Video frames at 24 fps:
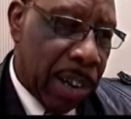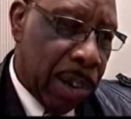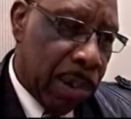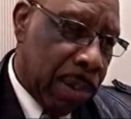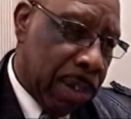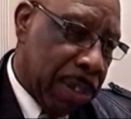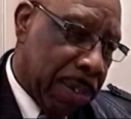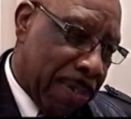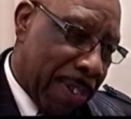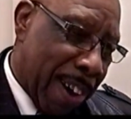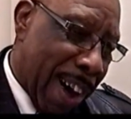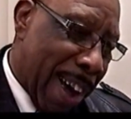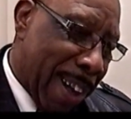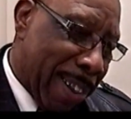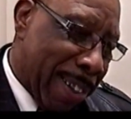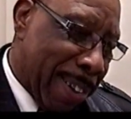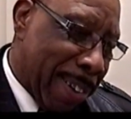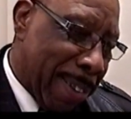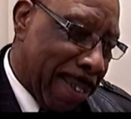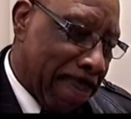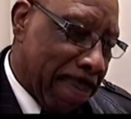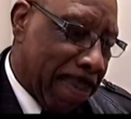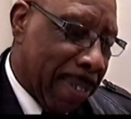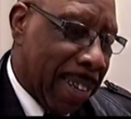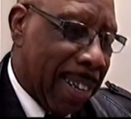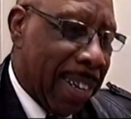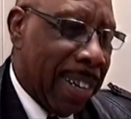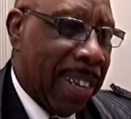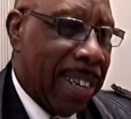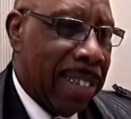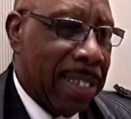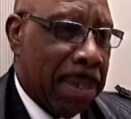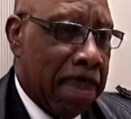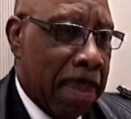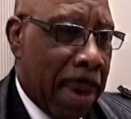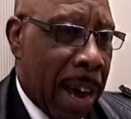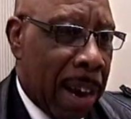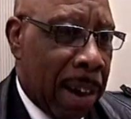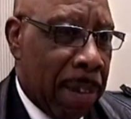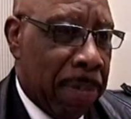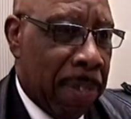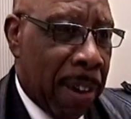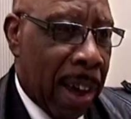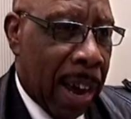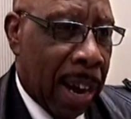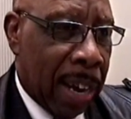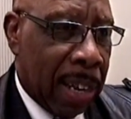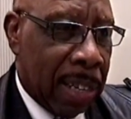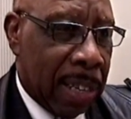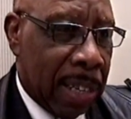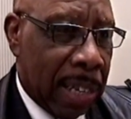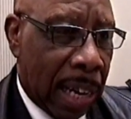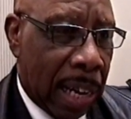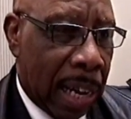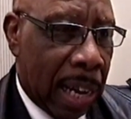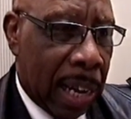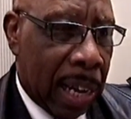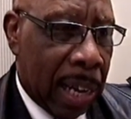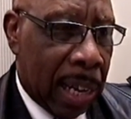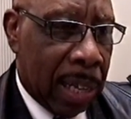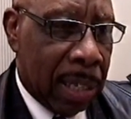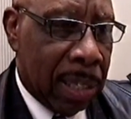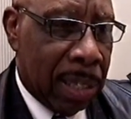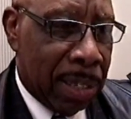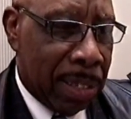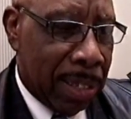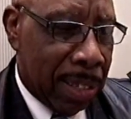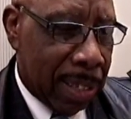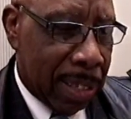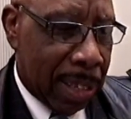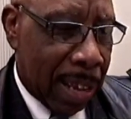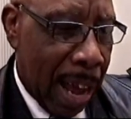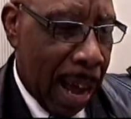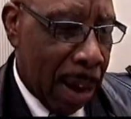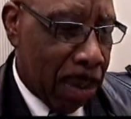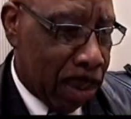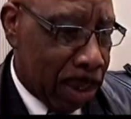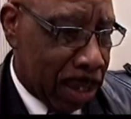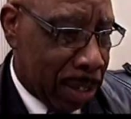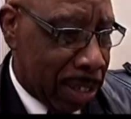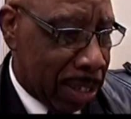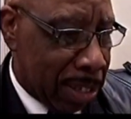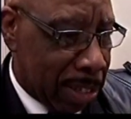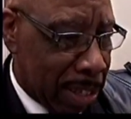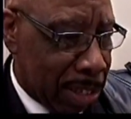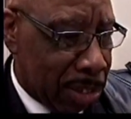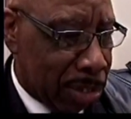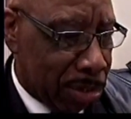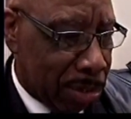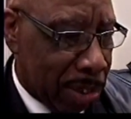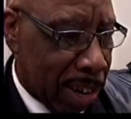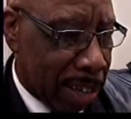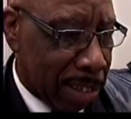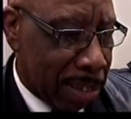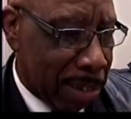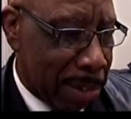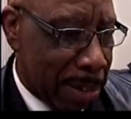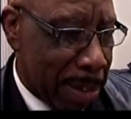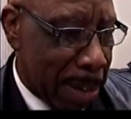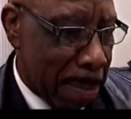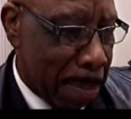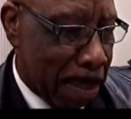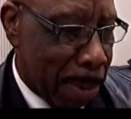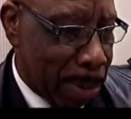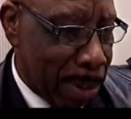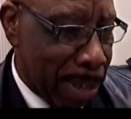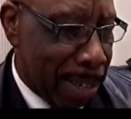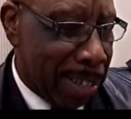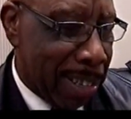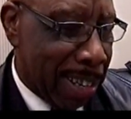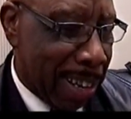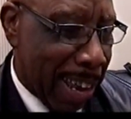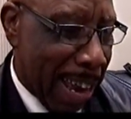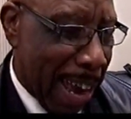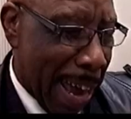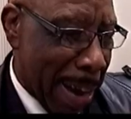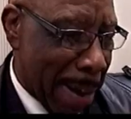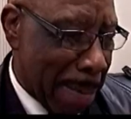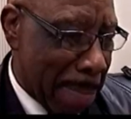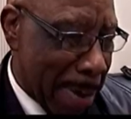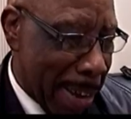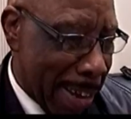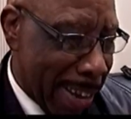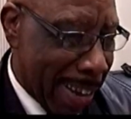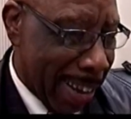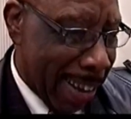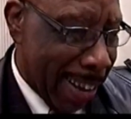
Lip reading: I knew his father. As a matter of fact, I was his instructor in the police academy.